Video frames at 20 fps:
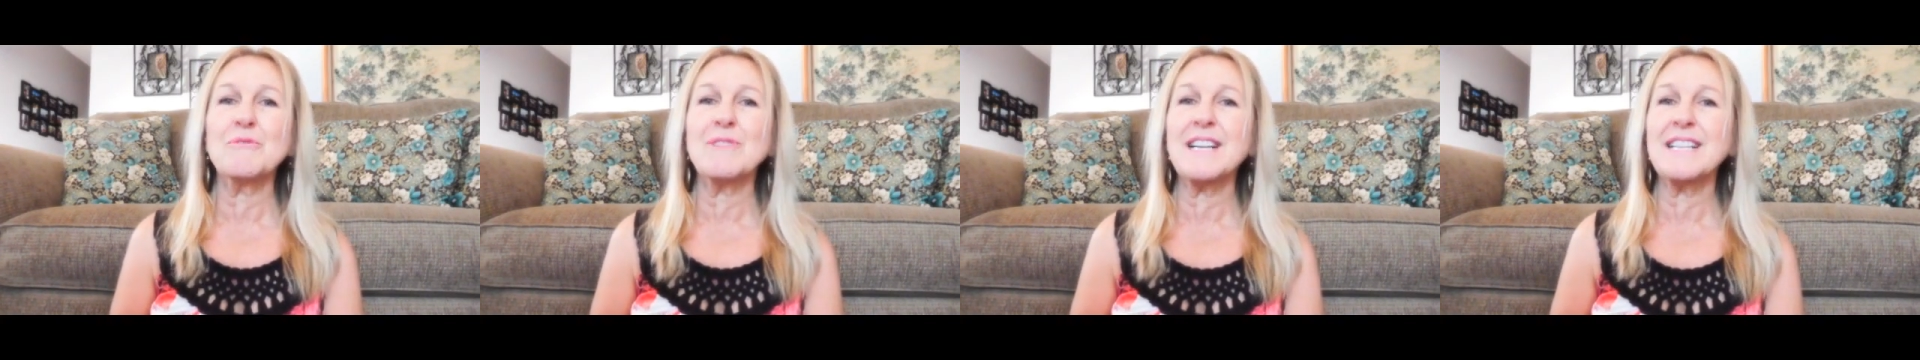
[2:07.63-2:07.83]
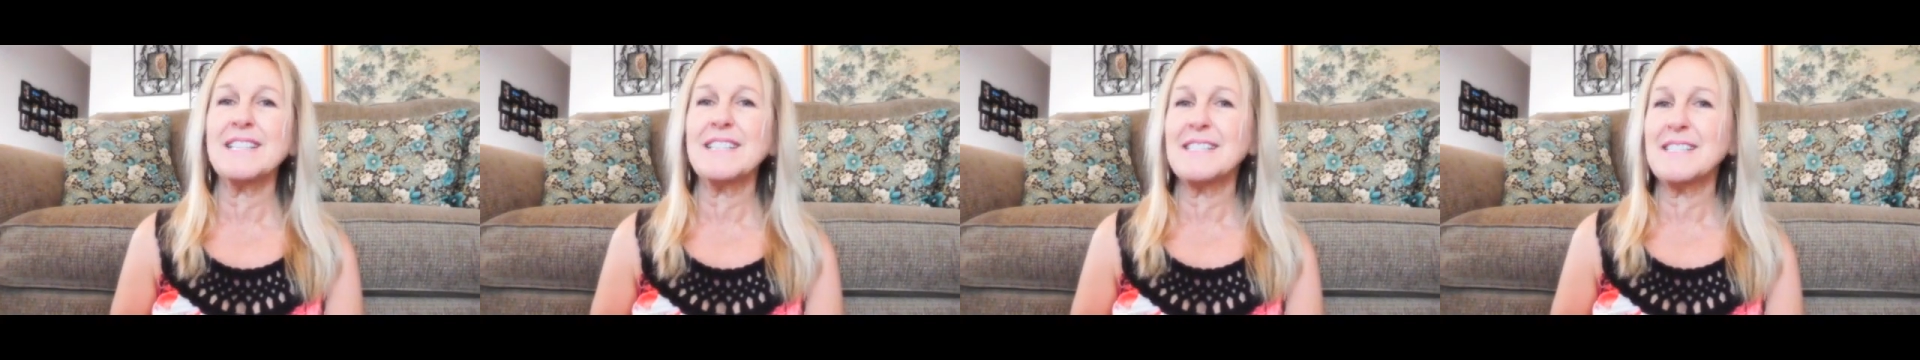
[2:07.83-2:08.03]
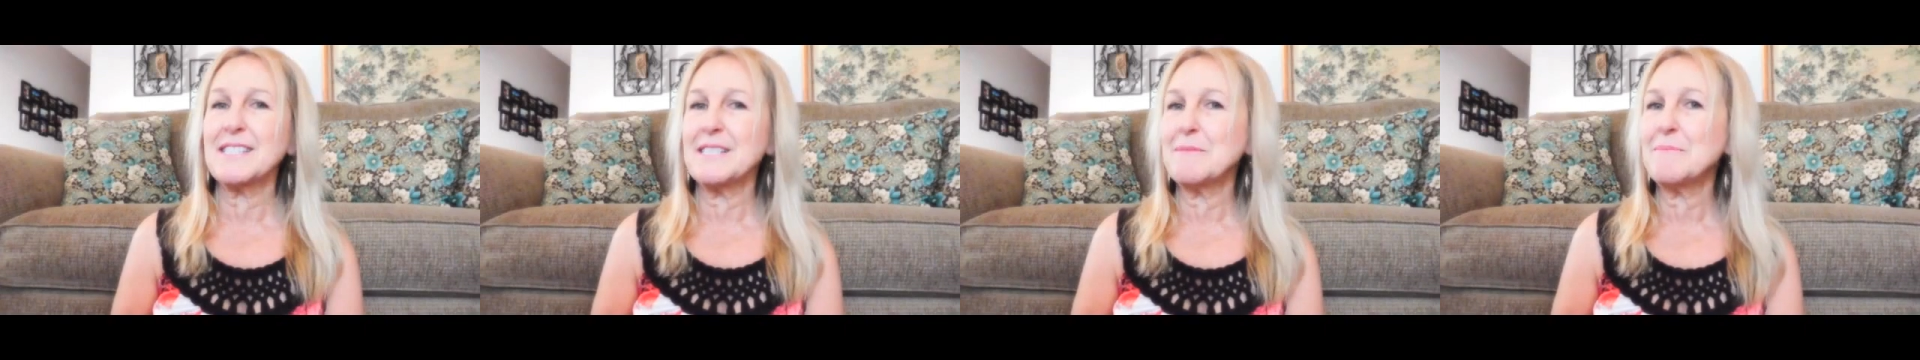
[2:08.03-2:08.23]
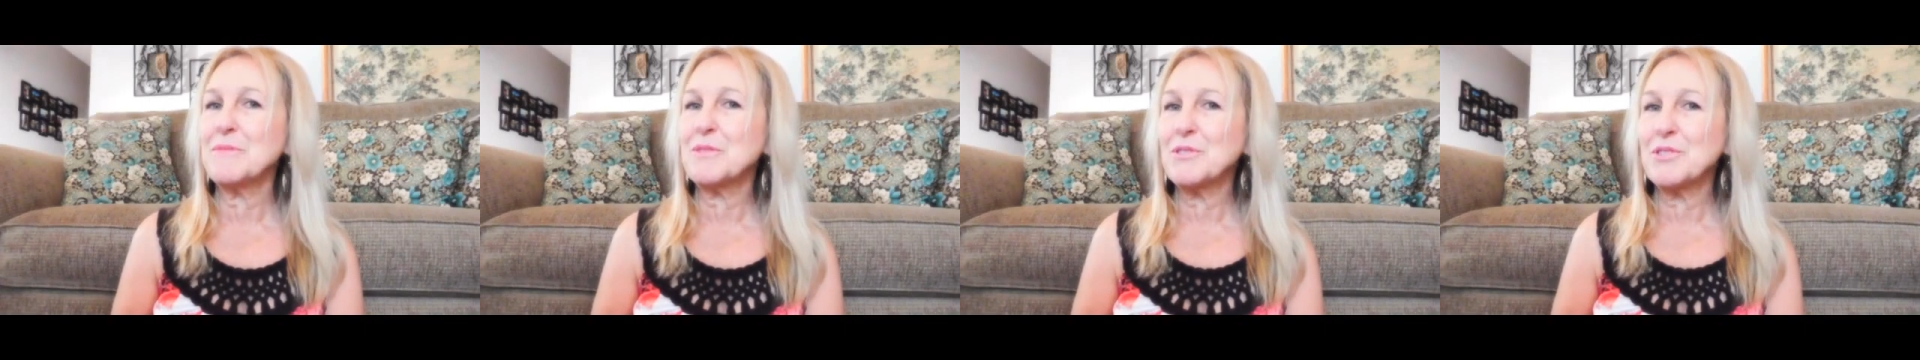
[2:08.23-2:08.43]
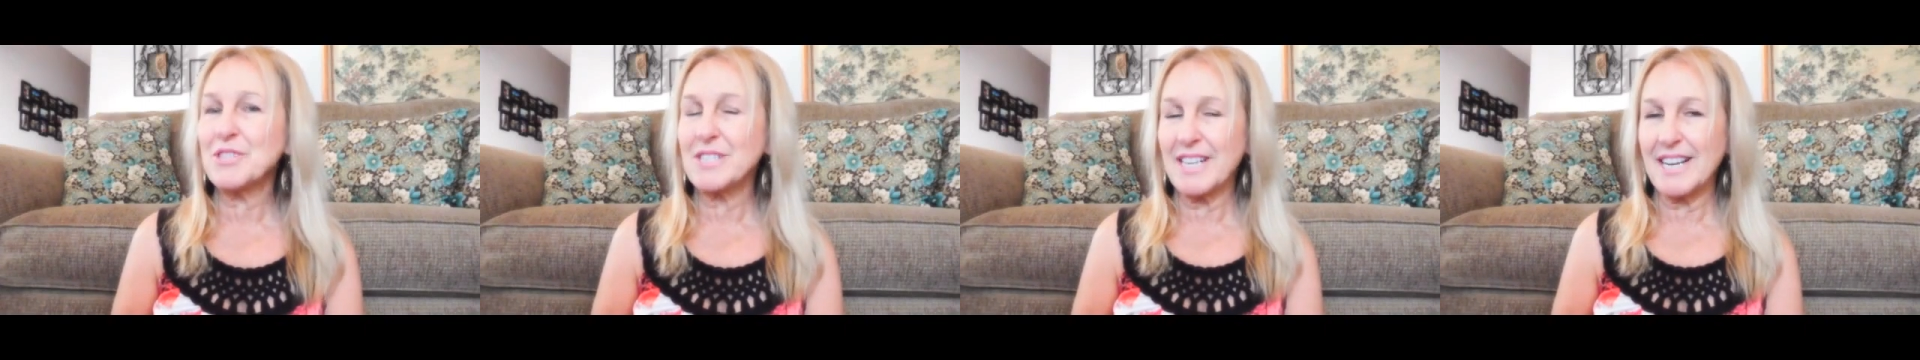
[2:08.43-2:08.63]
write the
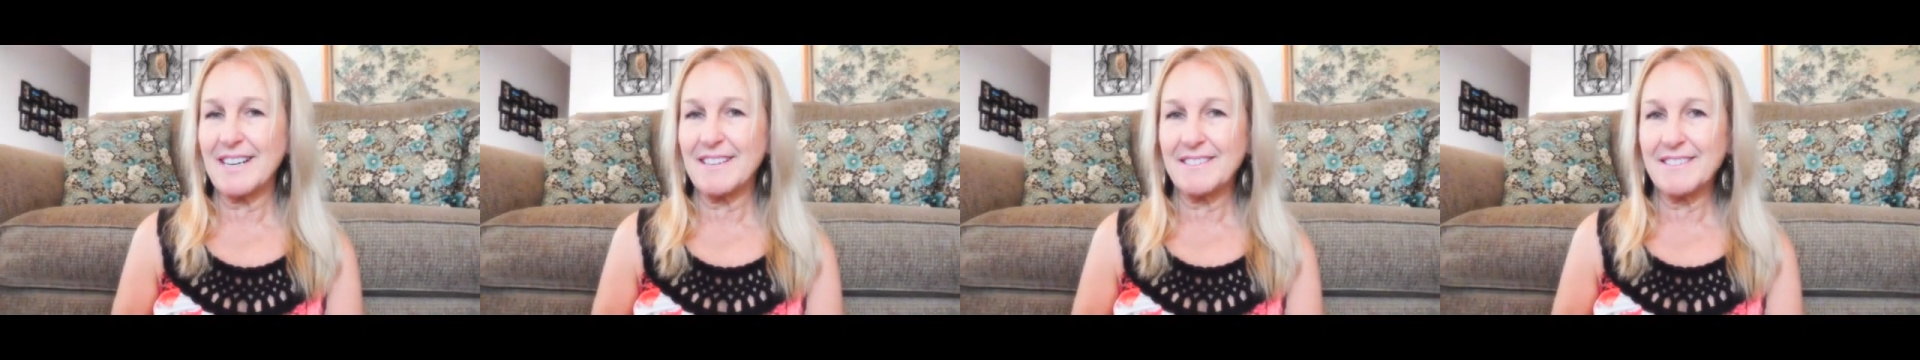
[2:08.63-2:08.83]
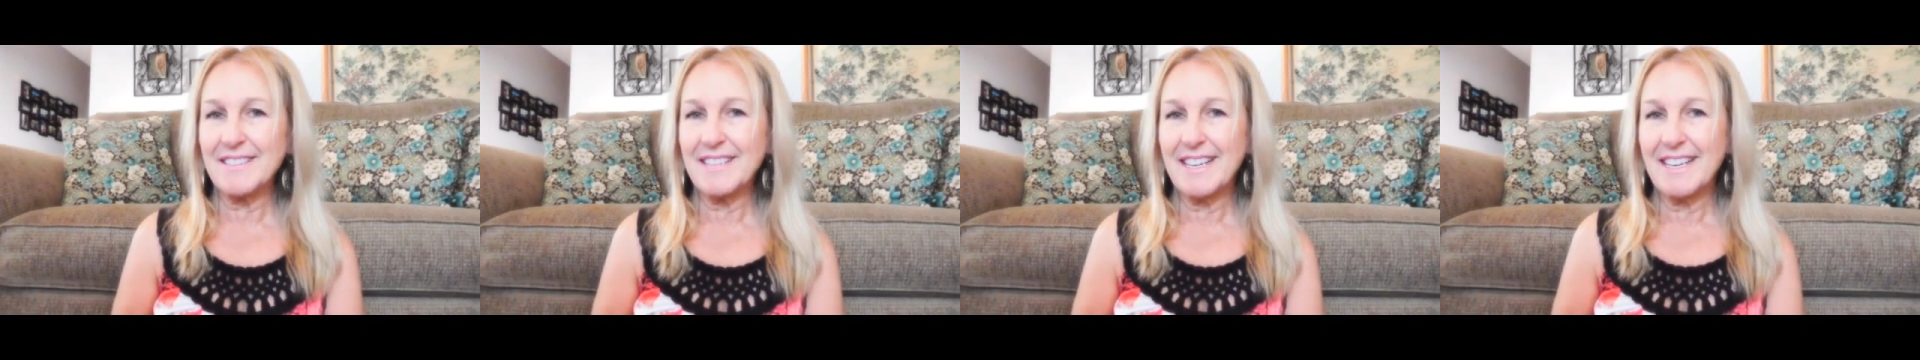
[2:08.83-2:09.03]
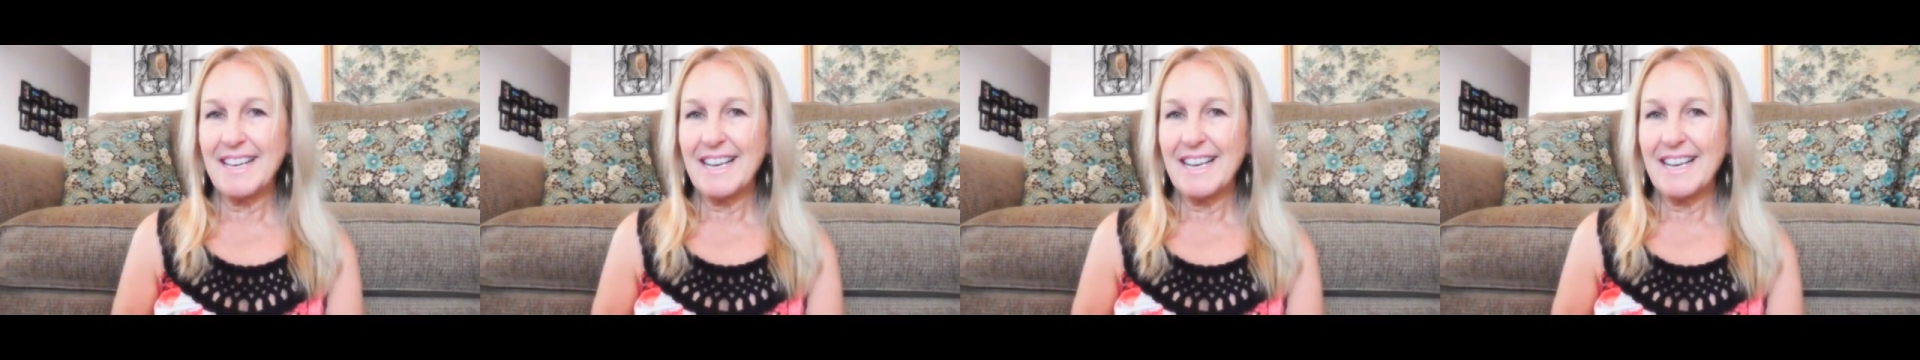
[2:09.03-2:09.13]
symbols down.